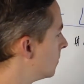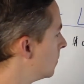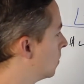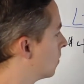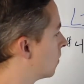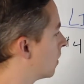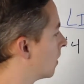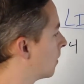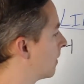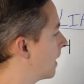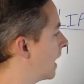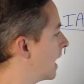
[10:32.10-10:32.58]

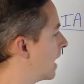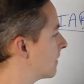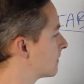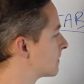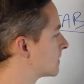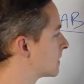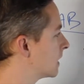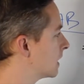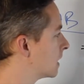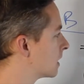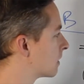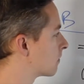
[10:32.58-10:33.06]
Well, we have
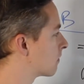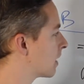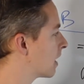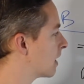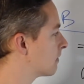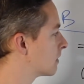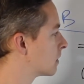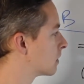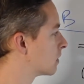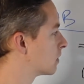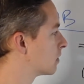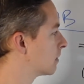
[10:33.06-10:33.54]
10 of
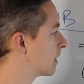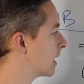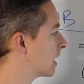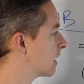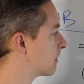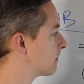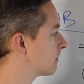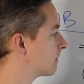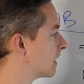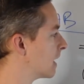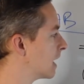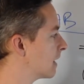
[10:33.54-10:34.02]
revenue, we
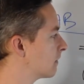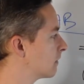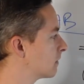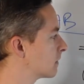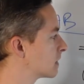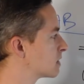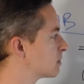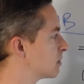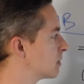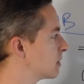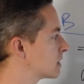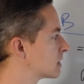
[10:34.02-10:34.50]
had 5 of
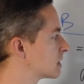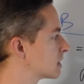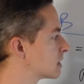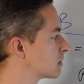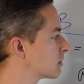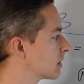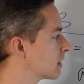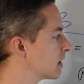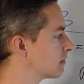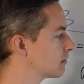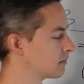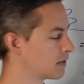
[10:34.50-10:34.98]
expenses,
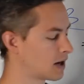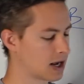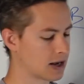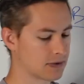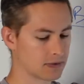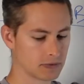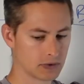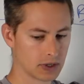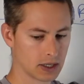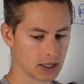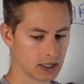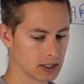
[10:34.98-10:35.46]
we have 5
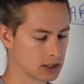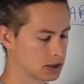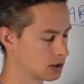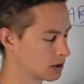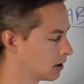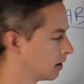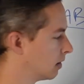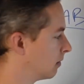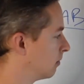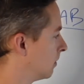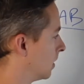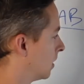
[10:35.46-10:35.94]
of net
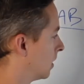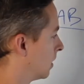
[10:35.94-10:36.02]
income.